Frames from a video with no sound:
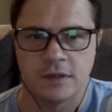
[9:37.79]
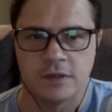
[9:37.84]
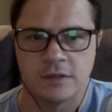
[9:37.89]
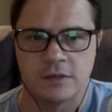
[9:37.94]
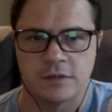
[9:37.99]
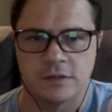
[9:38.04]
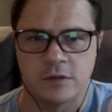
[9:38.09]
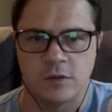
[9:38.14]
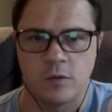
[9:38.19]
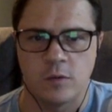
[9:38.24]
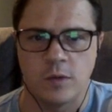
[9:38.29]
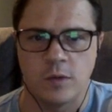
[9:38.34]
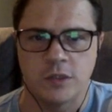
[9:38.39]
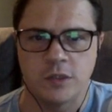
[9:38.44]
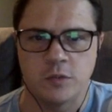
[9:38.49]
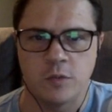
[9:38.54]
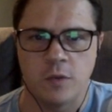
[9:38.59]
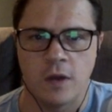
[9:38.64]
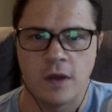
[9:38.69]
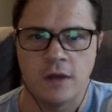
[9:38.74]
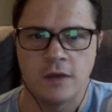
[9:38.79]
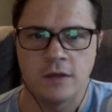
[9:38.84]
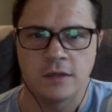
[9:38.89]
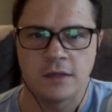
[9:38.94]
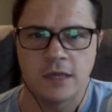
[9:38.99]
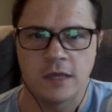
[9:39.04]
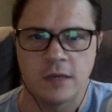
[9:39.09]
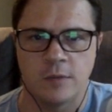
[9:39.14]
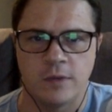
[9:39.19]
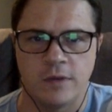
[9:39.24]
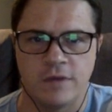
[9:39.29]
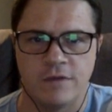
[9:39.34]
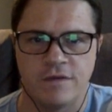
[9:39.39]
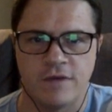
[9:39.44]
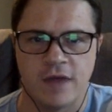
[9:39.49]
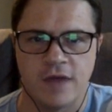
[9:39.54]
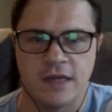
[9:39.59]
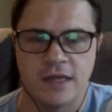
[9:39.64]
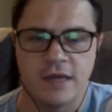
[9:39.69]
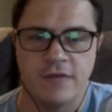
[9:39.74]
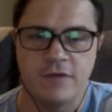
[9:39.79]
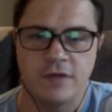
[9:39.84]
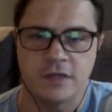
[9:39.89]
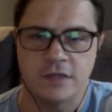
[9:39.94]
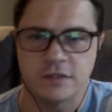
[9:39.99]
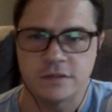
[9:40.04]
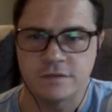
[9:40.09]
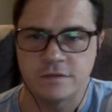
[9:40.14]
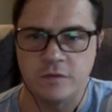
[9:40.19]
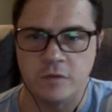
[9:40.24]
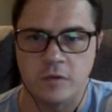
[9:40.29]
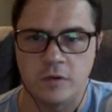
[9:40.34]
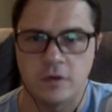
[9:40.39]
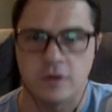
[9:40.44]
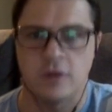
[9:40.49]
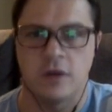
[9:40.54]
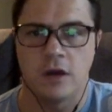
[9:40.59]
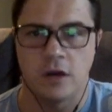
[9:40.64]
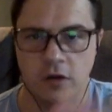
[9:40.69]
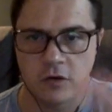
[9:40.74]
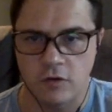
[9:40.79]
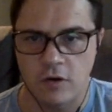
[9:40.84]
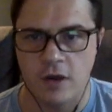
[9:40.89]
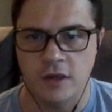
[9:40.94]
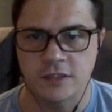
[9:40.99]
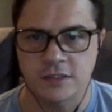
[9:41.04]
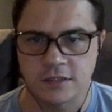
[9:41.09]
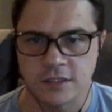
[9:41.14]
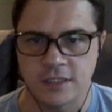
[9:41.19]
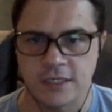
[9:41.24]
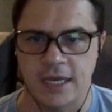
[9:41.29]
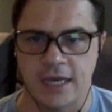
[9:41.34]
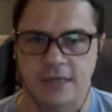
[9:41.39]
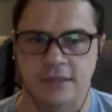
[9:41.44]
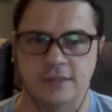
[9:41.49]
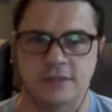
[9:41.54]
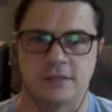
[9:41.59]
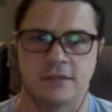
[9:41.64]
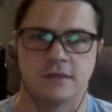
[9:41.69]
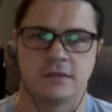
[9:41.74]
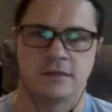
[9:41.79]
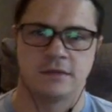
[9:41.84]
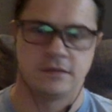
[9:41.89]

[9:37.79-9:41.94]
So which one can we find evidence for across the text?